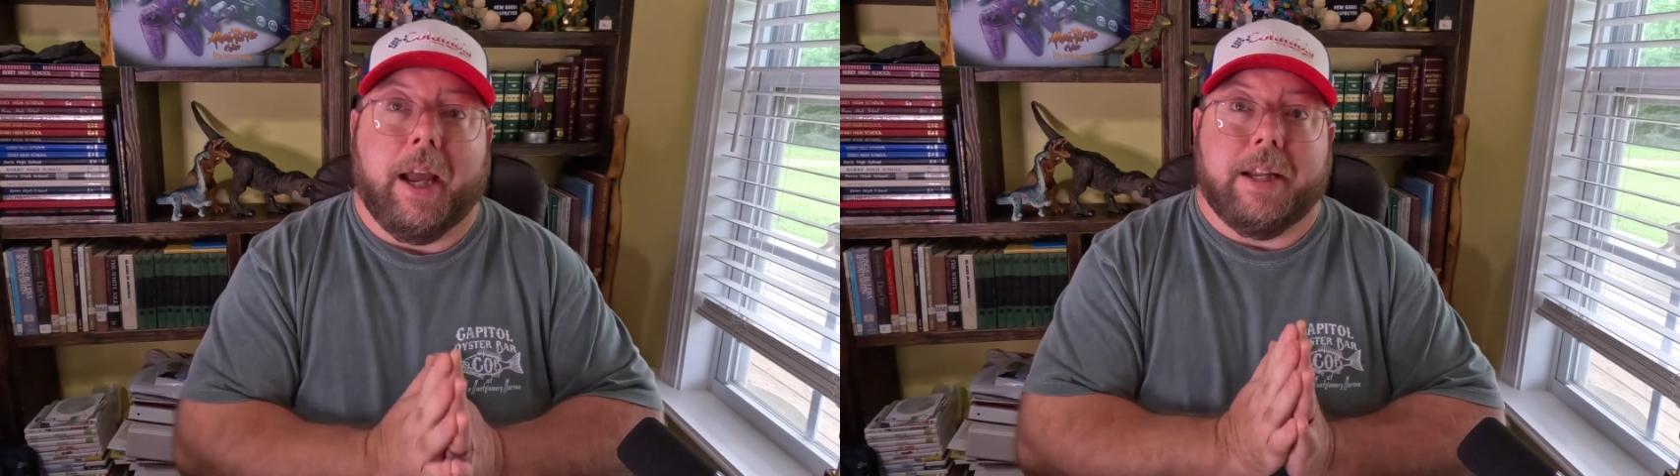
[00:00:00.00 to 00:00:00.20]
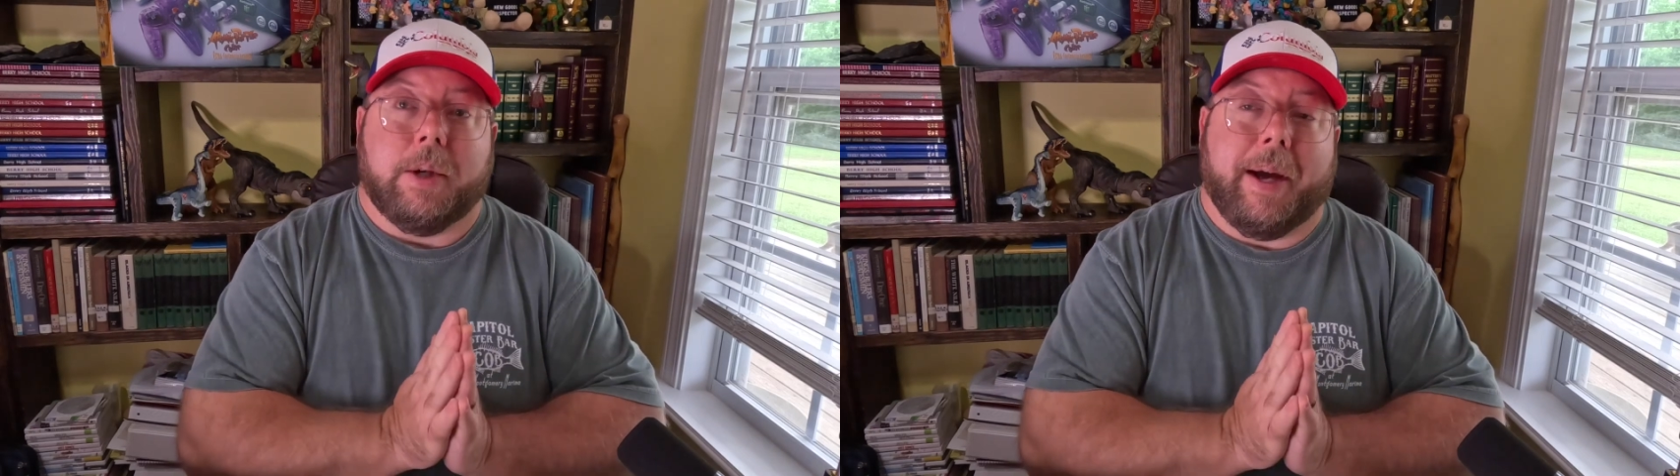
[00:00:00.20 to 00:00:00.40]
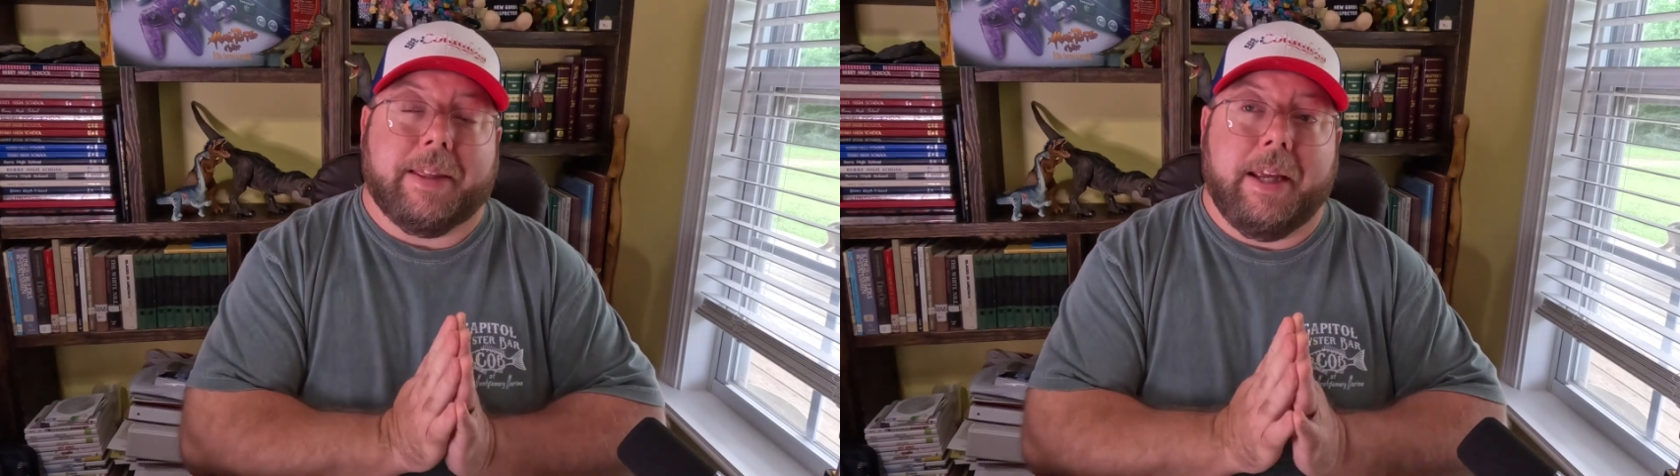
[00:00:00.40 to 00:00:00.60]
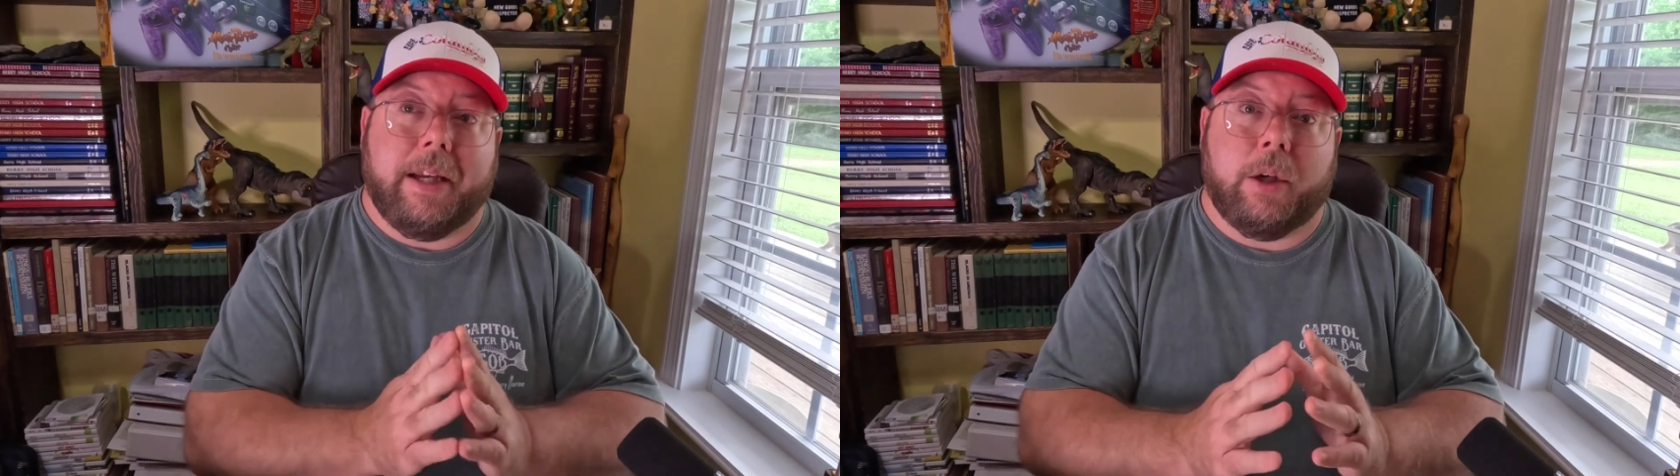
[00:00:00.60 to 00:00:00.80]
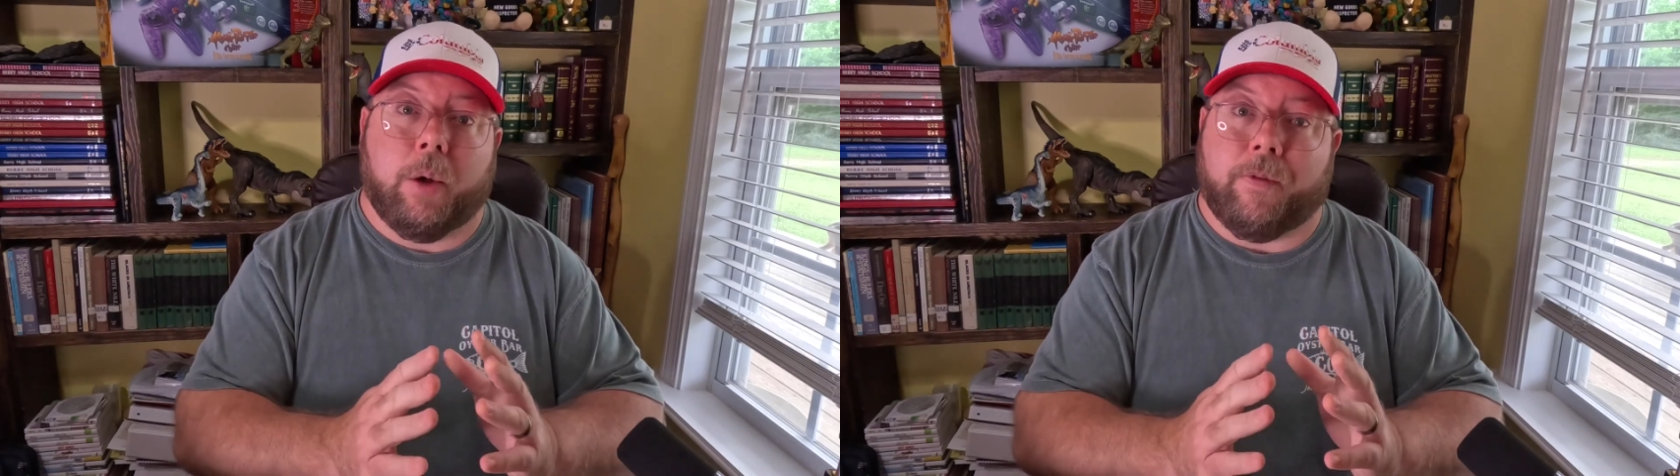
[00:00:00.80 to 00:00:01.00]
And so I
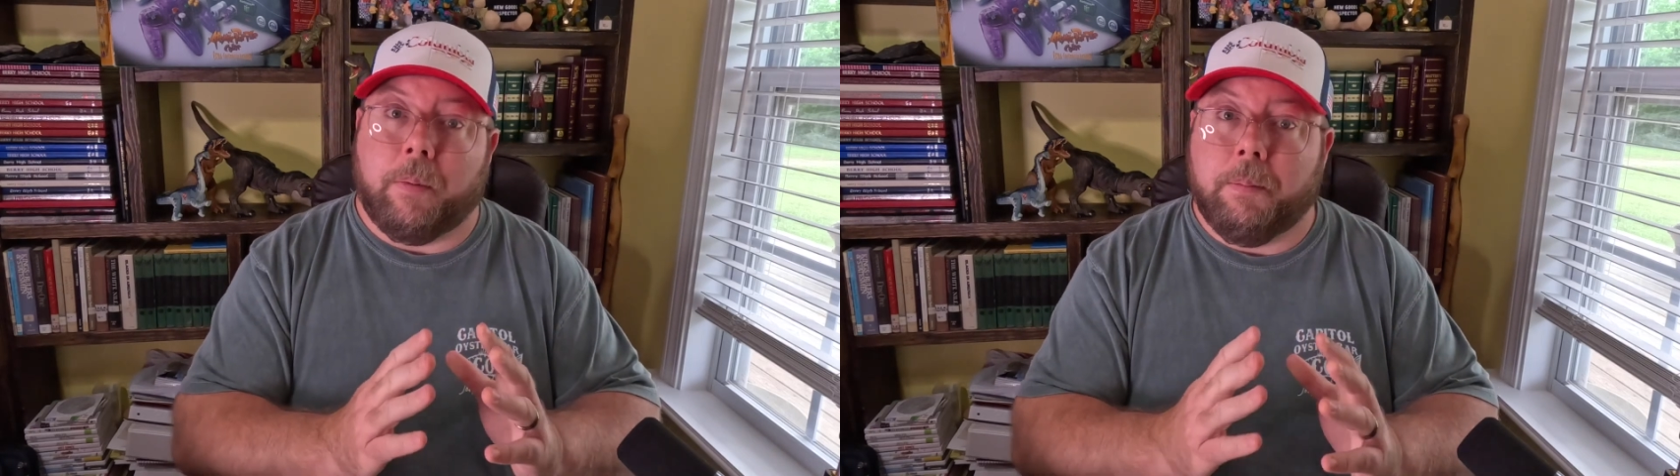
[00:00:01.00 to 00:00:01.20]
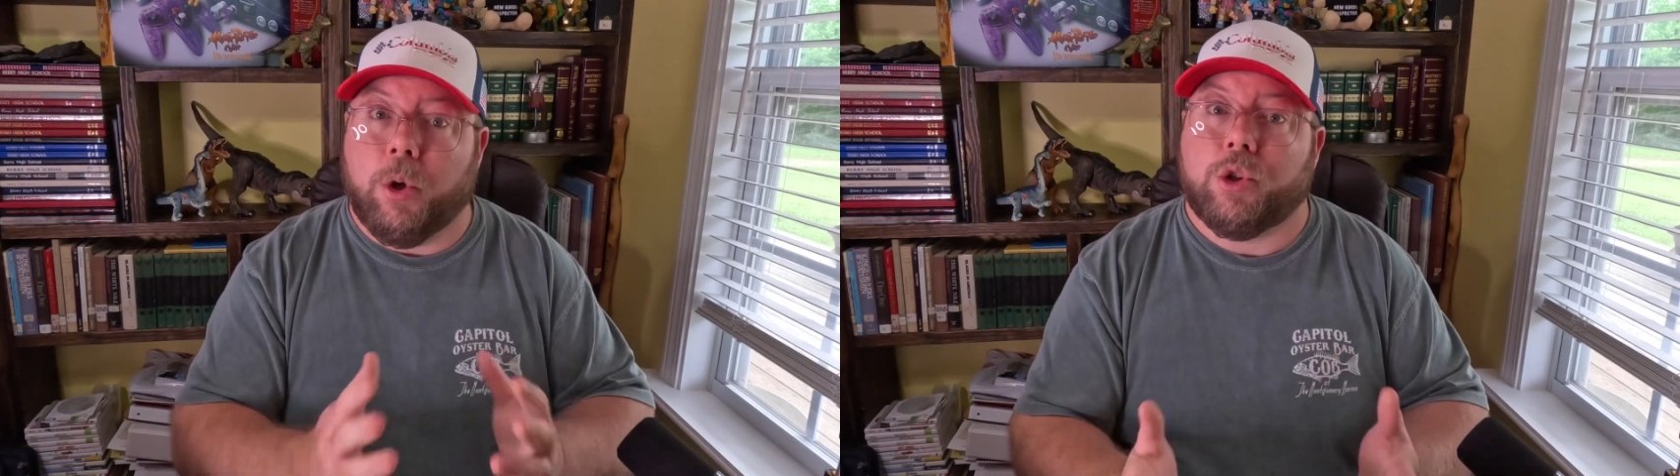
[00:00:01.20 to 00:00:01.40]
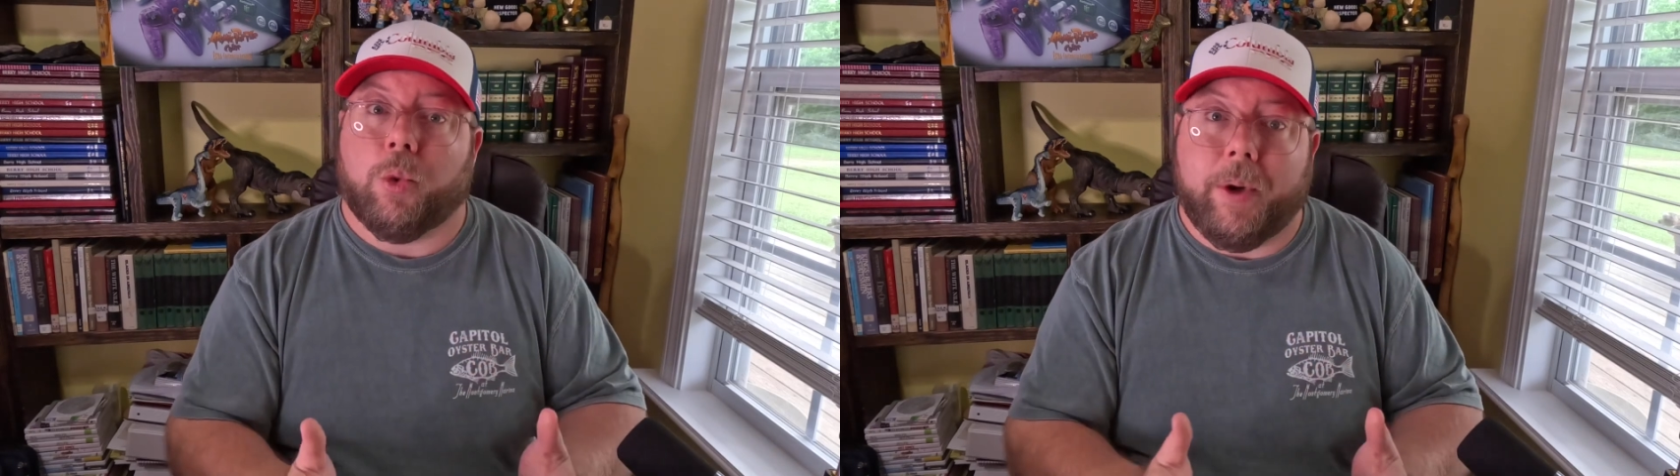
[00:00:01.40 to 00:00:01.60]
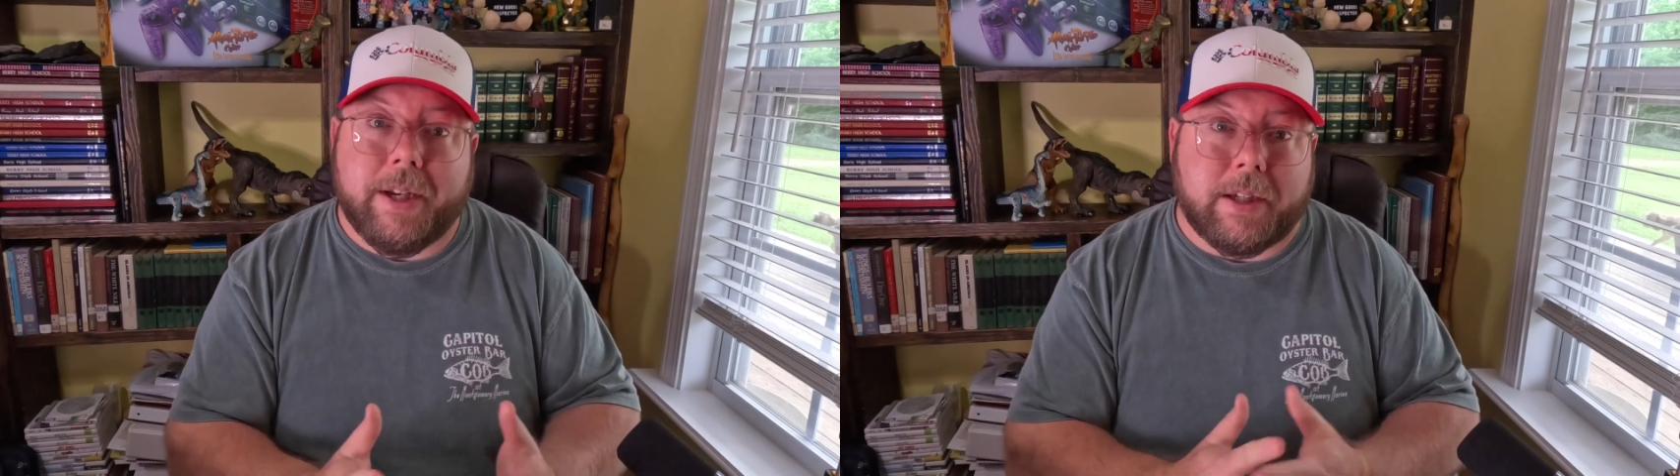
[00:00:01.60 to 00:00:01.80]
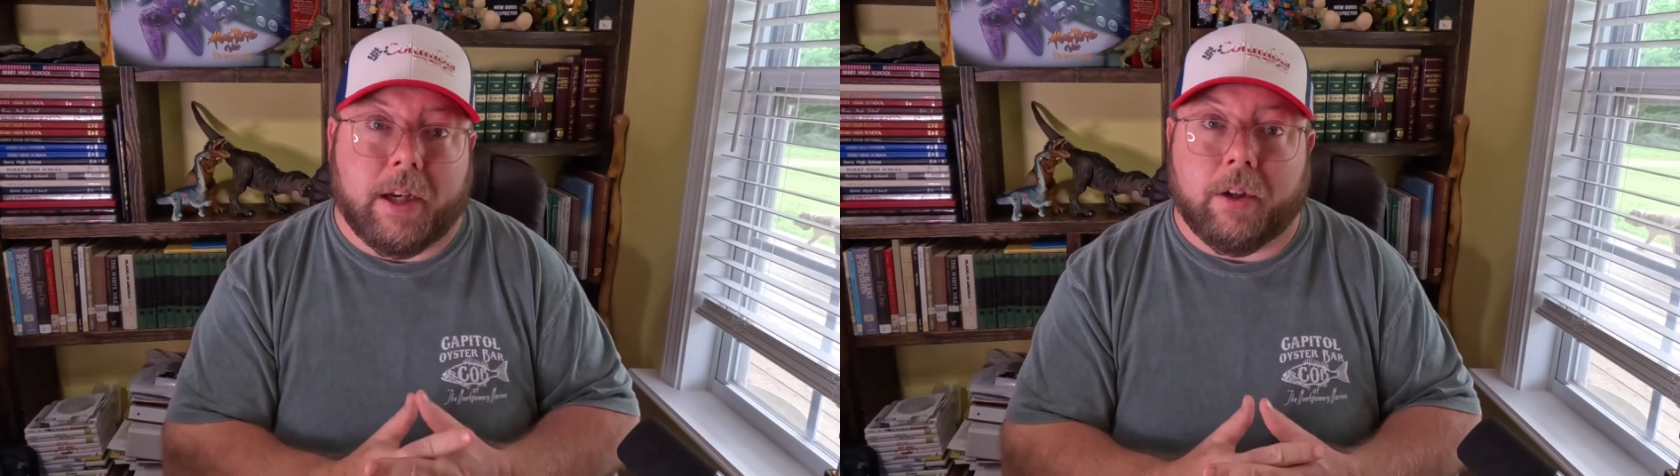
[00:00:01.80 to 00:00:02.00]
think, for most
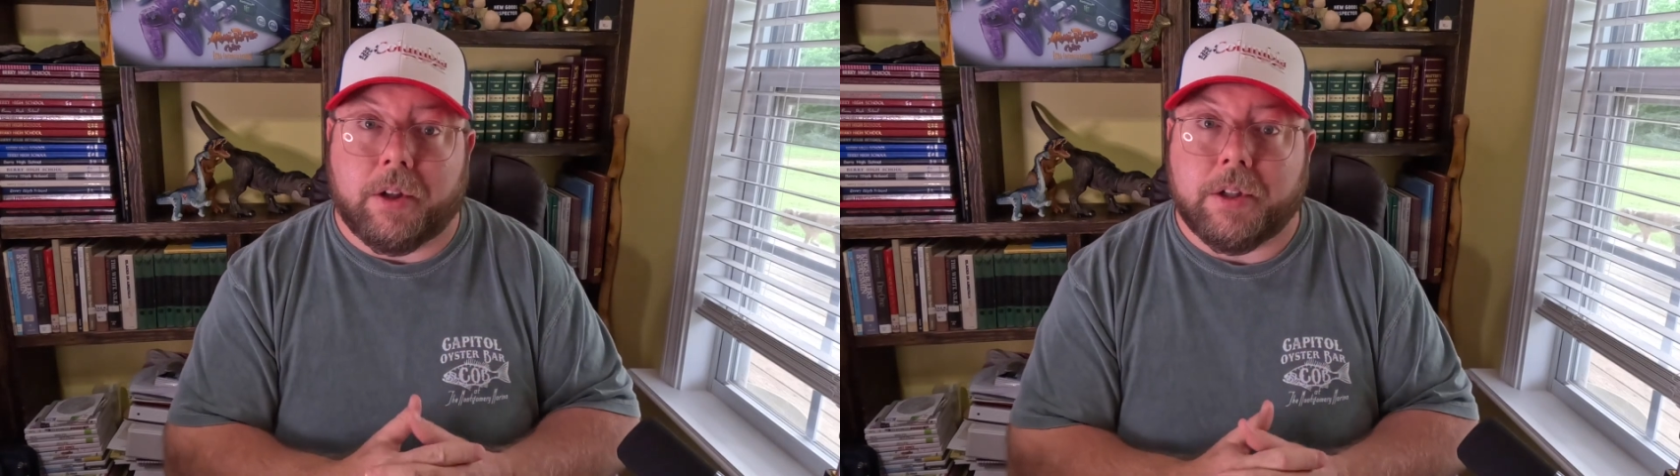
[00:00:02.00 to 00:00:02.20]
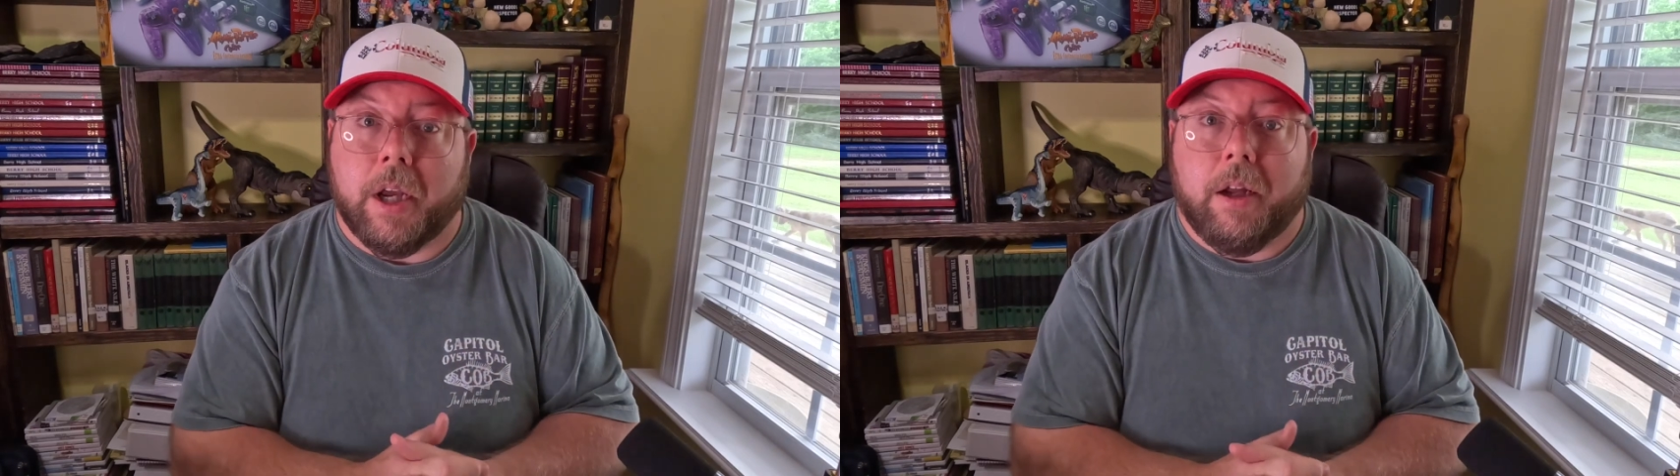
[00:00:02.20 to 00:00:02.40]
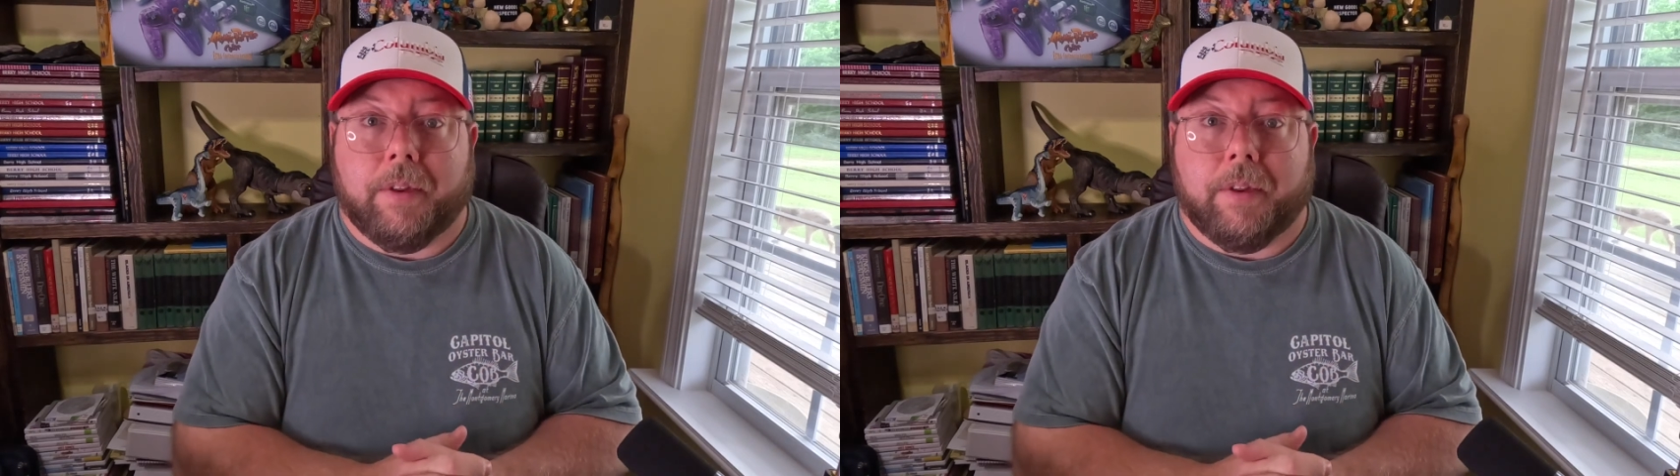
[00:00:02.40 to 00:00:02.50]
resellers,